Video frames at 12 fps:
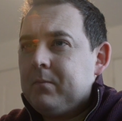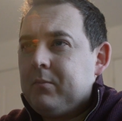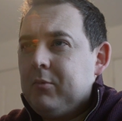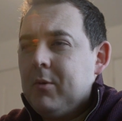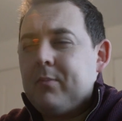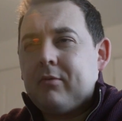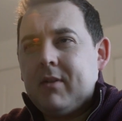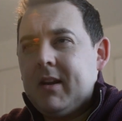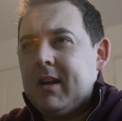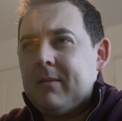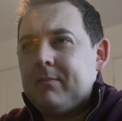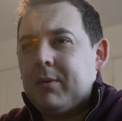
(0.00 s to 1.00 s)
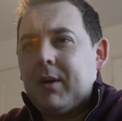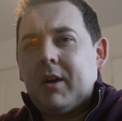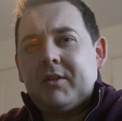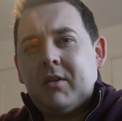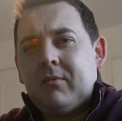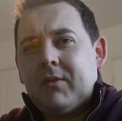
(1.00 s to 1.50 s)
Were brilliant, but I
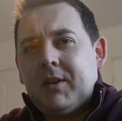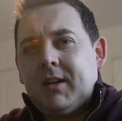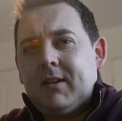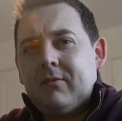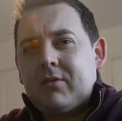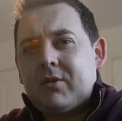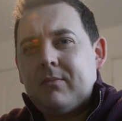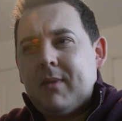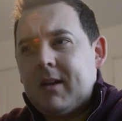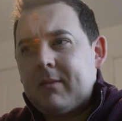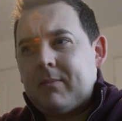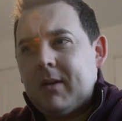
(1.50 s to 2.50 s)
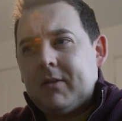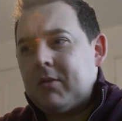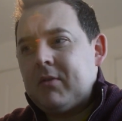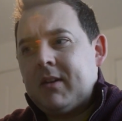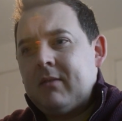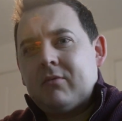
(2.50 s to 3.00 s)
don't think it was
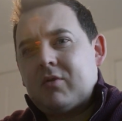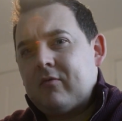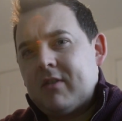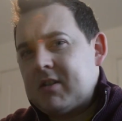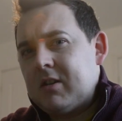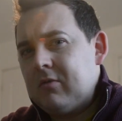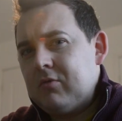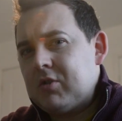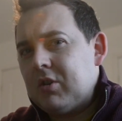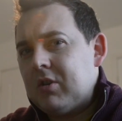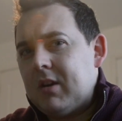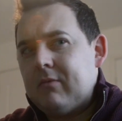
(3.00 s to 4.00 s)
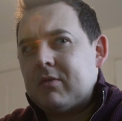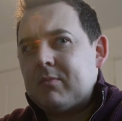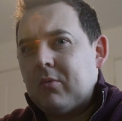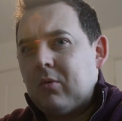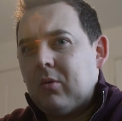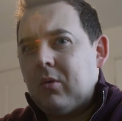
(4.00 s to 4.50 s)
the resolution. It was
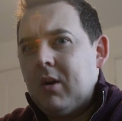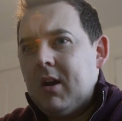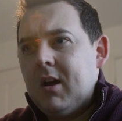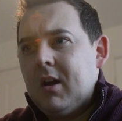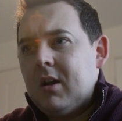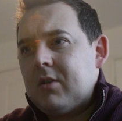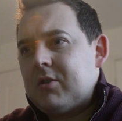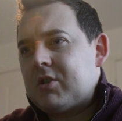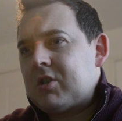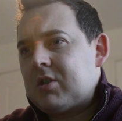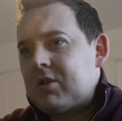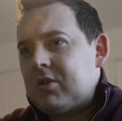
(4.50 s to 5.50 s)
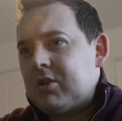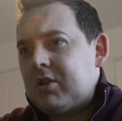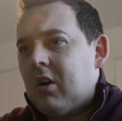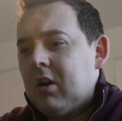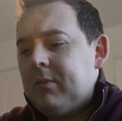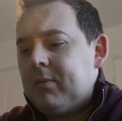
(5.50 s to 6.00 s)
more the
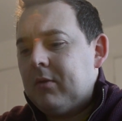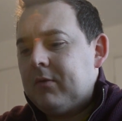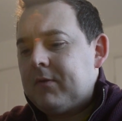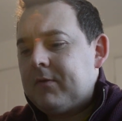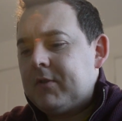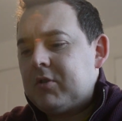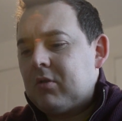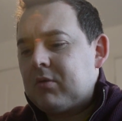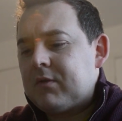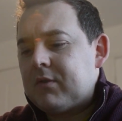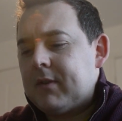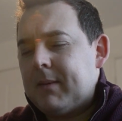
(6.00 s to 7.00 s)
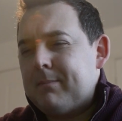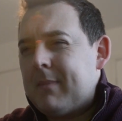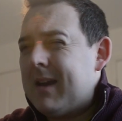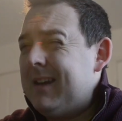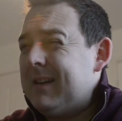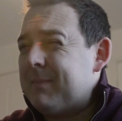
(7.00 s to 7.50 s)
type of photographer it
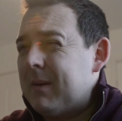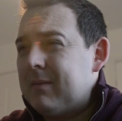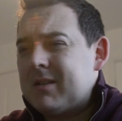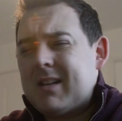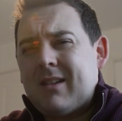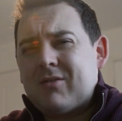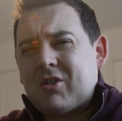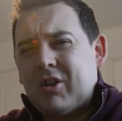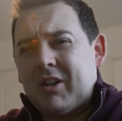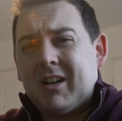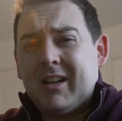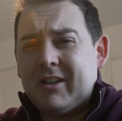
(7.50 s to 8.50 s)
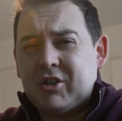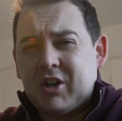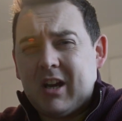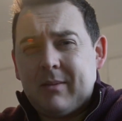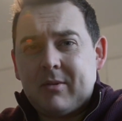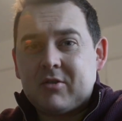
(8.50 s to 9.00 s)
made me. It sounds kind of
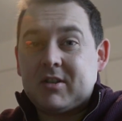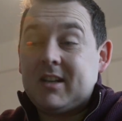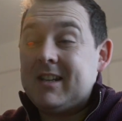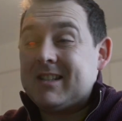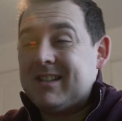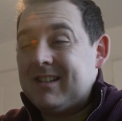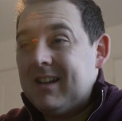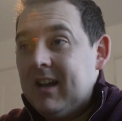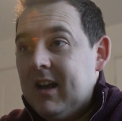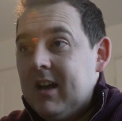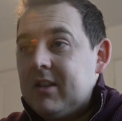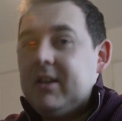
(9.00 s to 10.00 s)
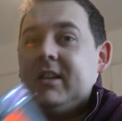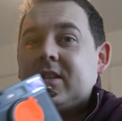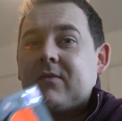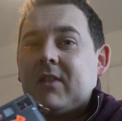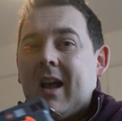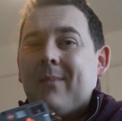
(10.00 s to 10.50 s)
cliche because it isn't.
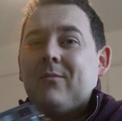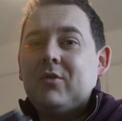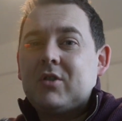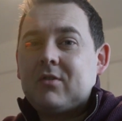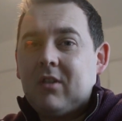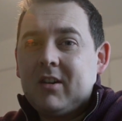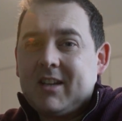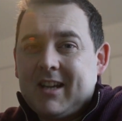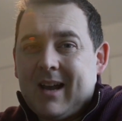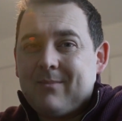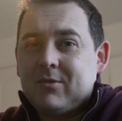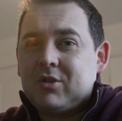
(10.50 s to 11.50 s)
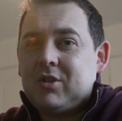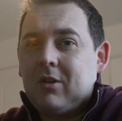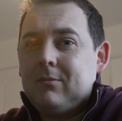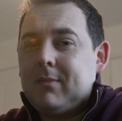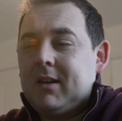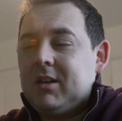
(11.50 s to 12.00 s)
These cameras, Leica cameras,
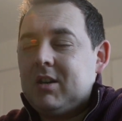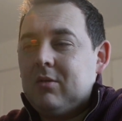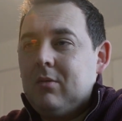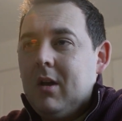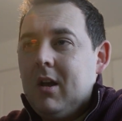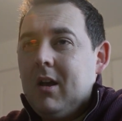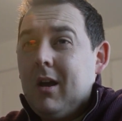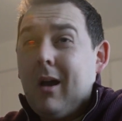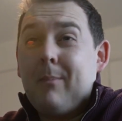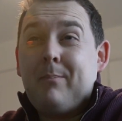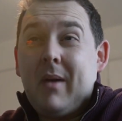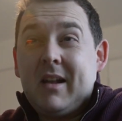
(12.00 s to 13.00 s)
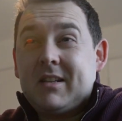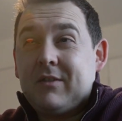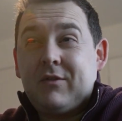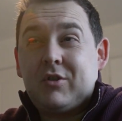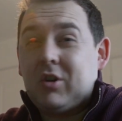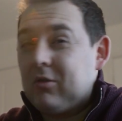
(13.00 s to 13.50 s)
don't make you a better
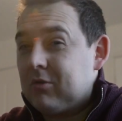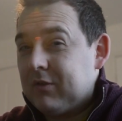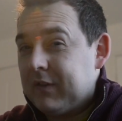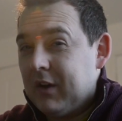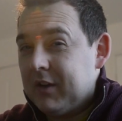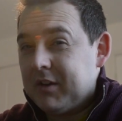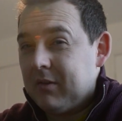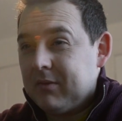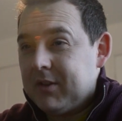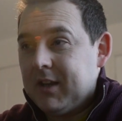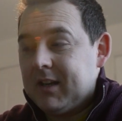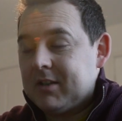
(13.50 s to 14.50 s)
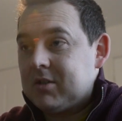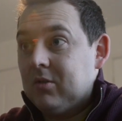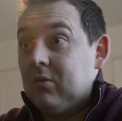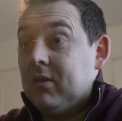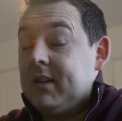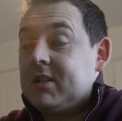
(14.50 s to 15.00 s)
photographer, I don't think at
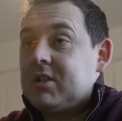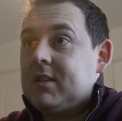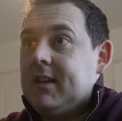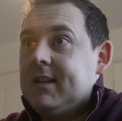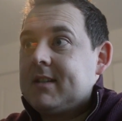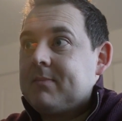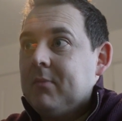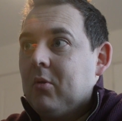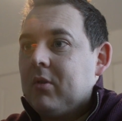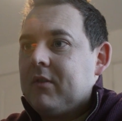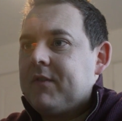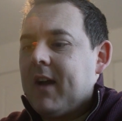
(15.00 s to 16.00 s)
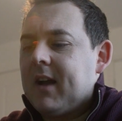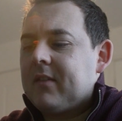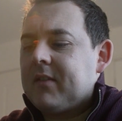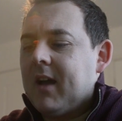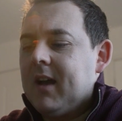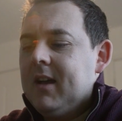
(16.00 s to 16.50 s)
all. It's more the
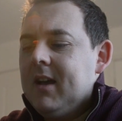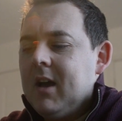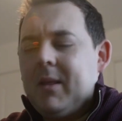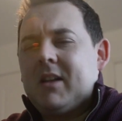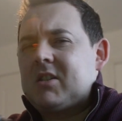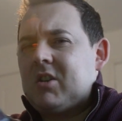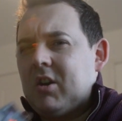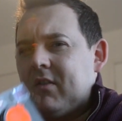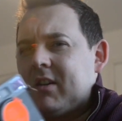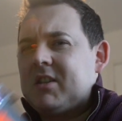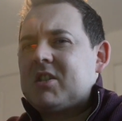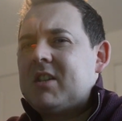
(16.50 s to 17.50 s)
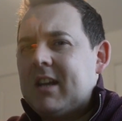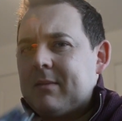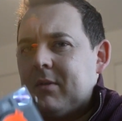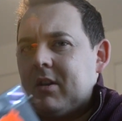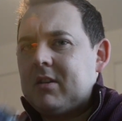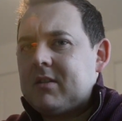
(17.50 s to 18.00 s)
fact that, and that's kind of like a
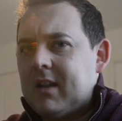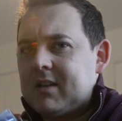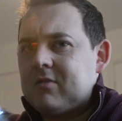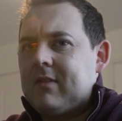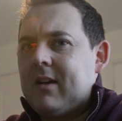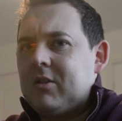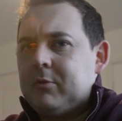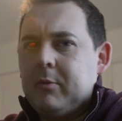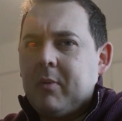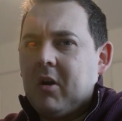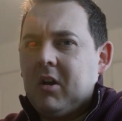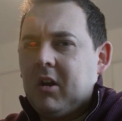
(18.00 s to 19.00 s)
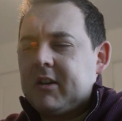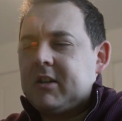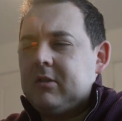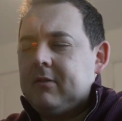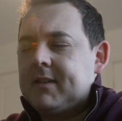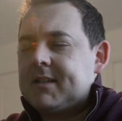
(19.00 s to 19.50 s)
stigma that's around them. You buy Leica,
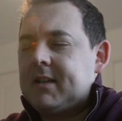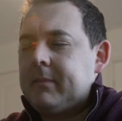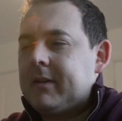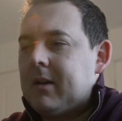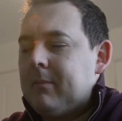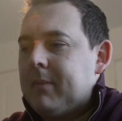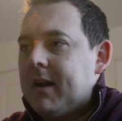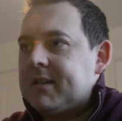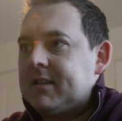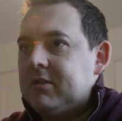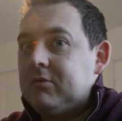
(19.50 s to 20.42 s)
you instantly become better.